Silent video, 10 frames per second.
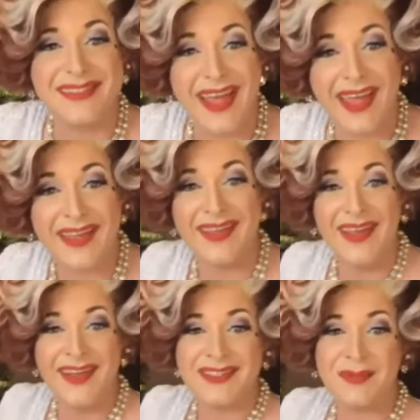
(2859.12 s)
day,
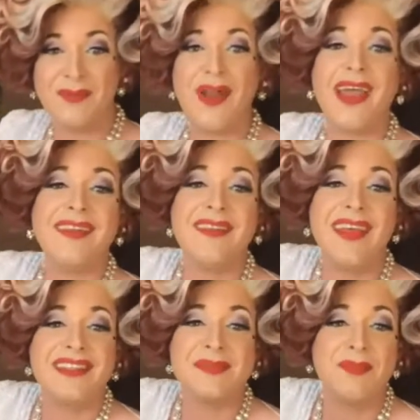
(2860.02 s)
to brighten
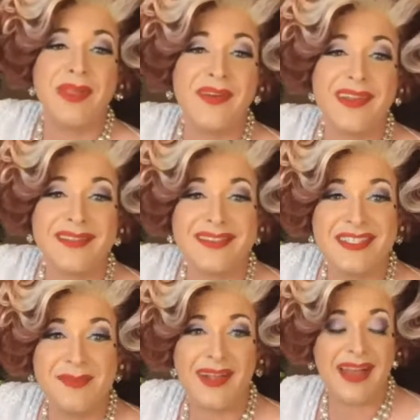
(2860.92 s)
their spirits and to make